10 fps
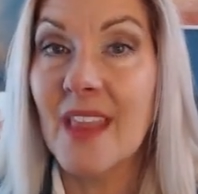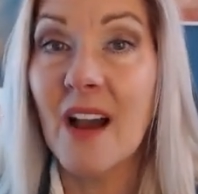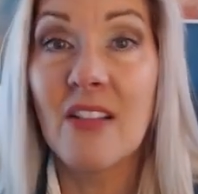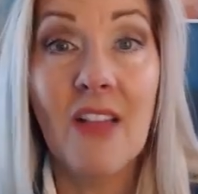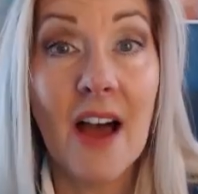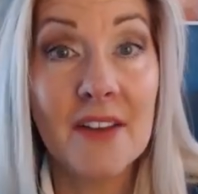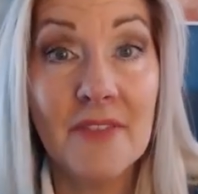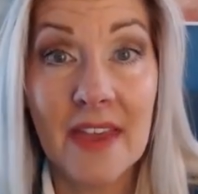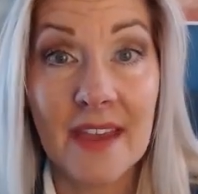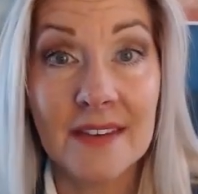a lot of
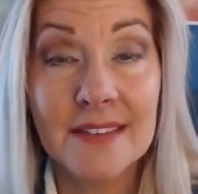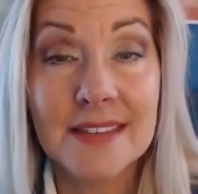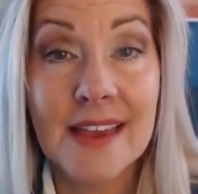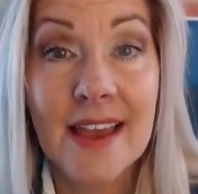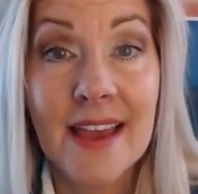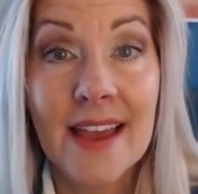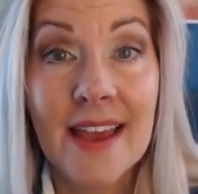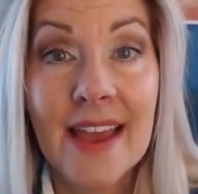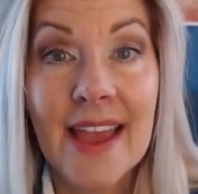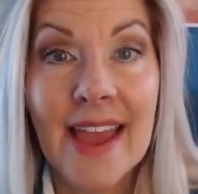things,
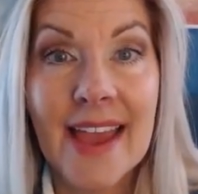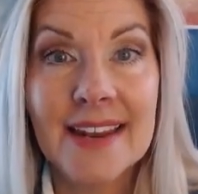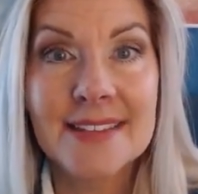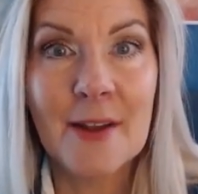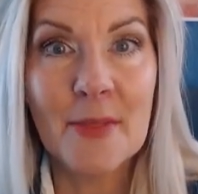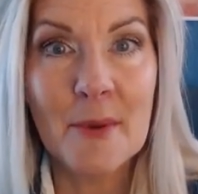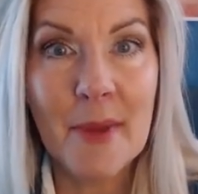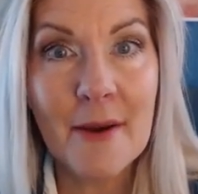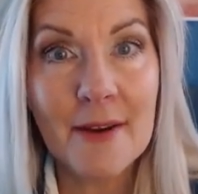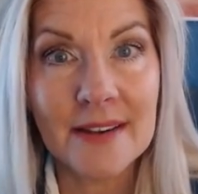and it's not their
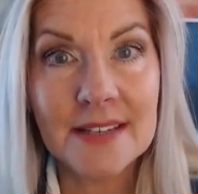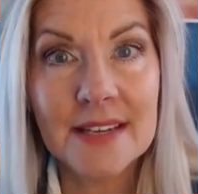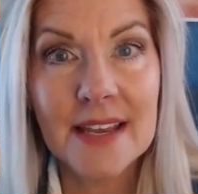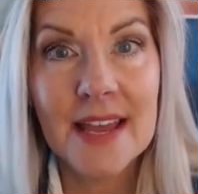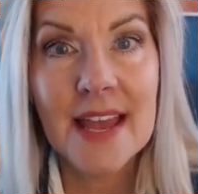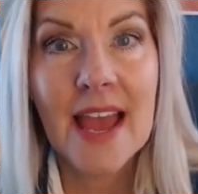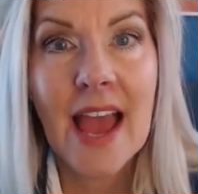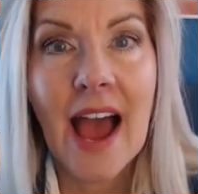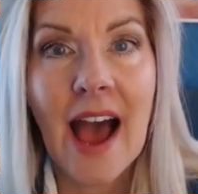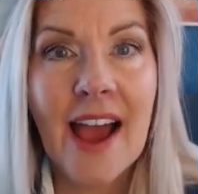parent.
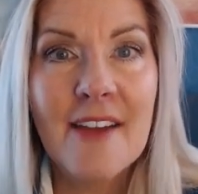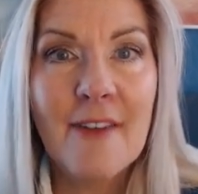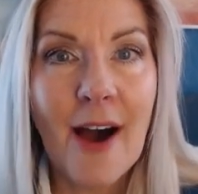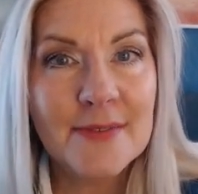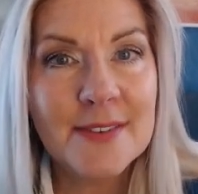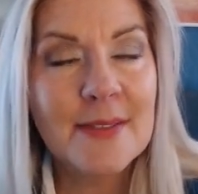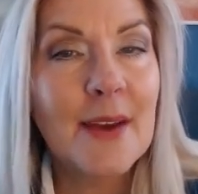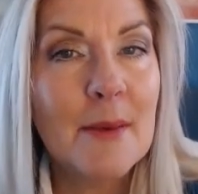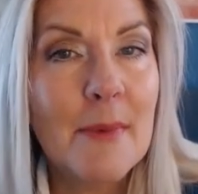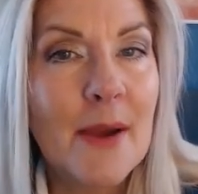I've often
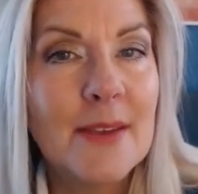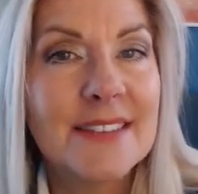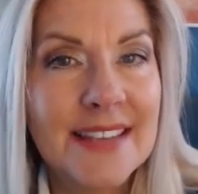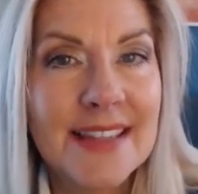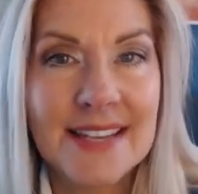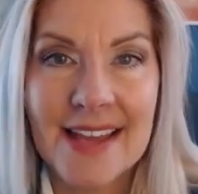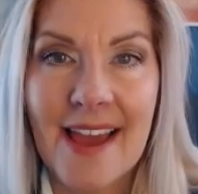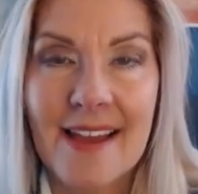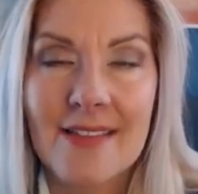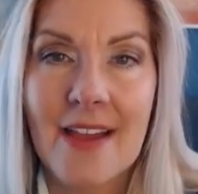thought about using the
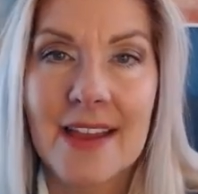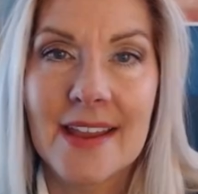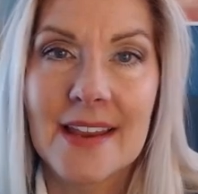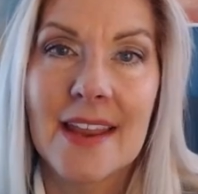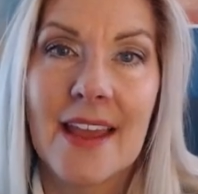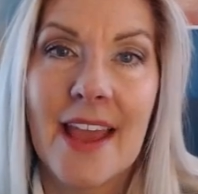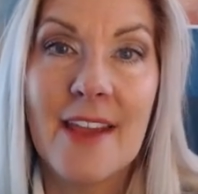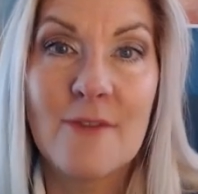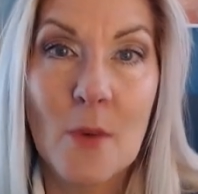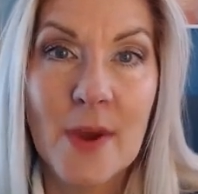tagline,
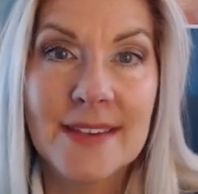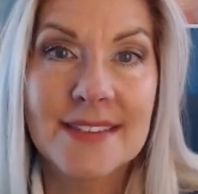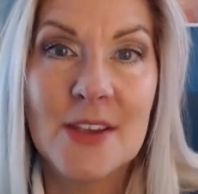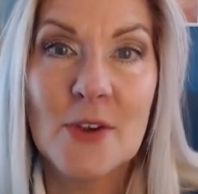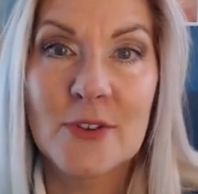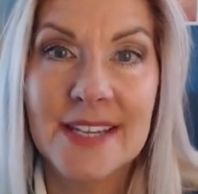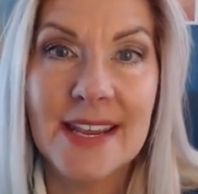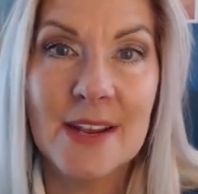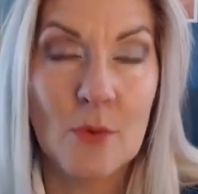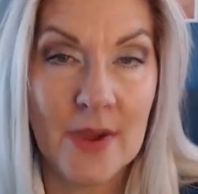a voice your
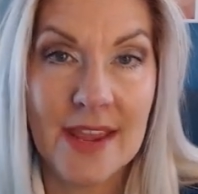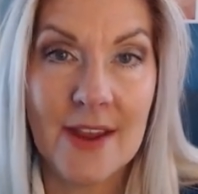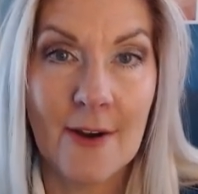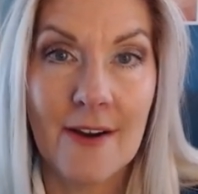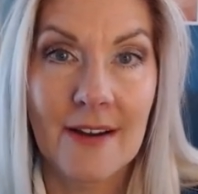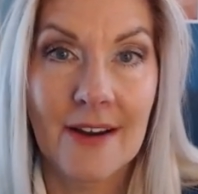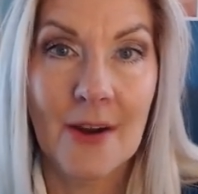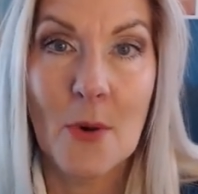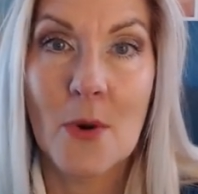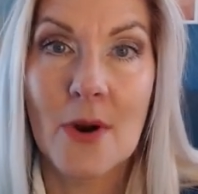teen will hear,
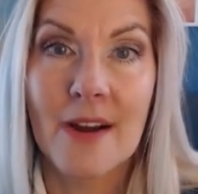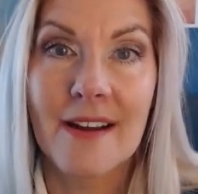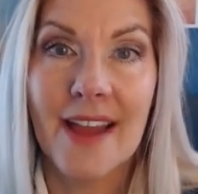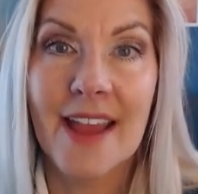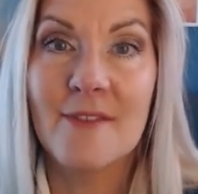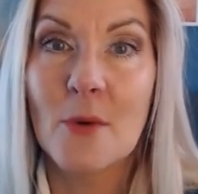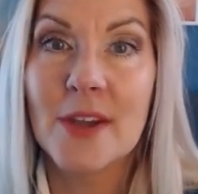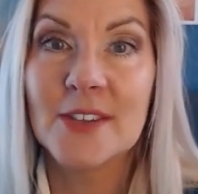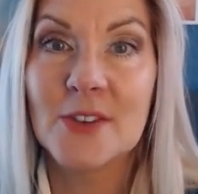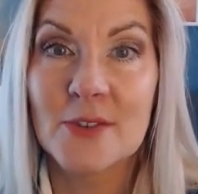or a
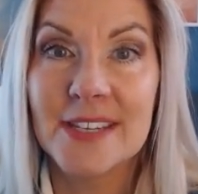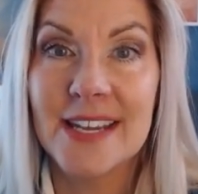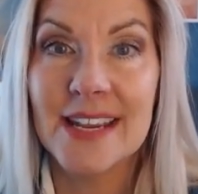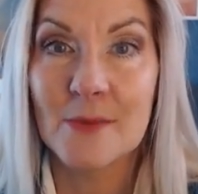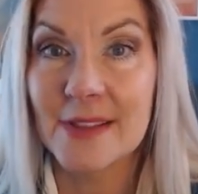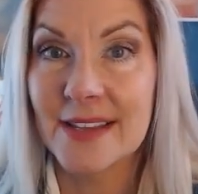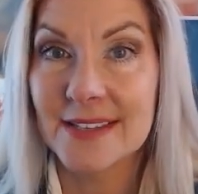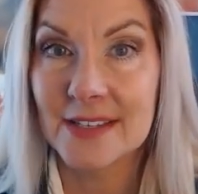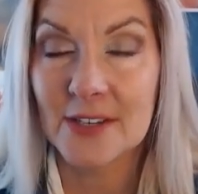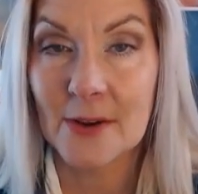voice your teen will
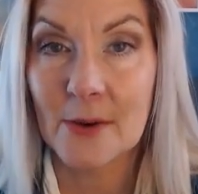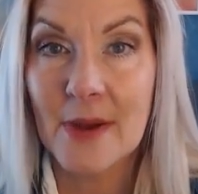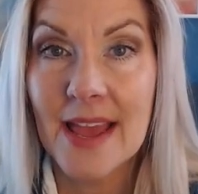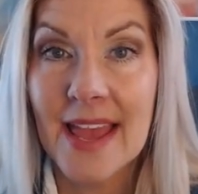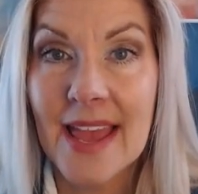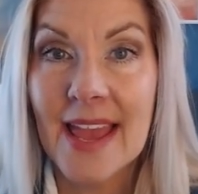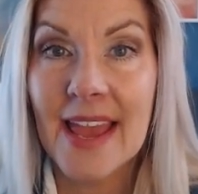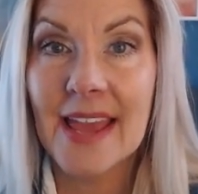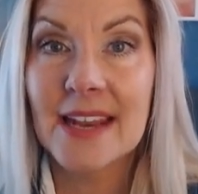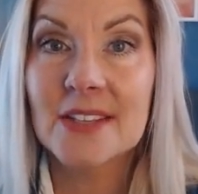listen to.
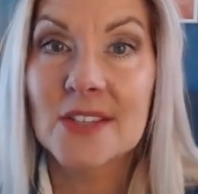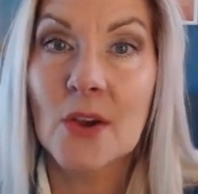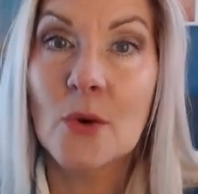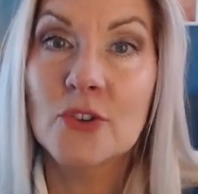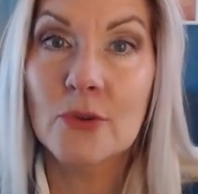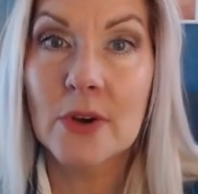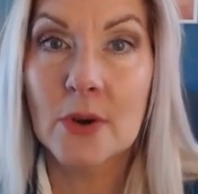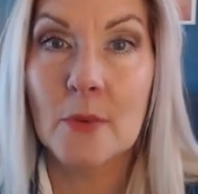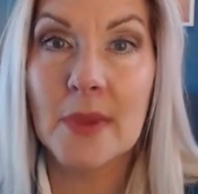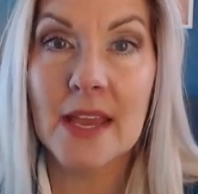And it's so
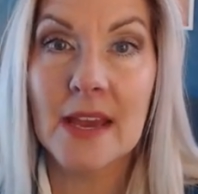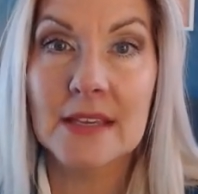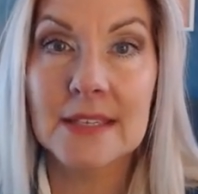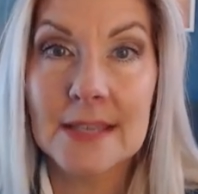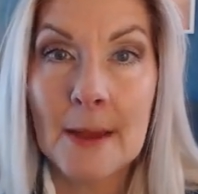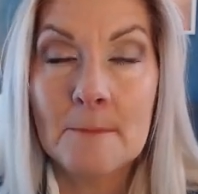true, because